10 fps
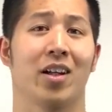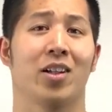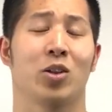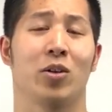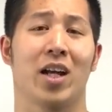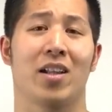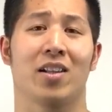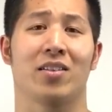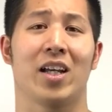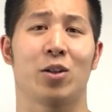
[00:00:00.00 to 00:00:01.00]
So again,
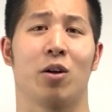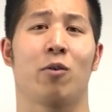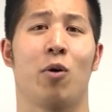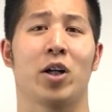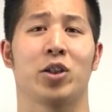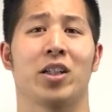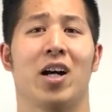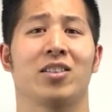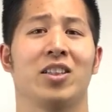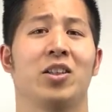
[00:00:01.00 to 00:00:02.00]
thank you all for watching.
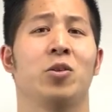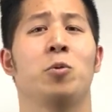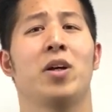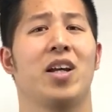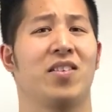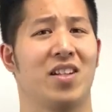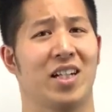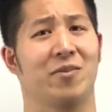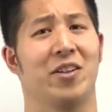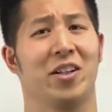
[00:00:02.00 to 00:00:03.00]
I'll see you in the
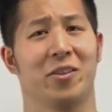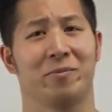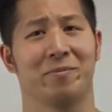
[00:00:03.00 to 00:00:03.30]
next video.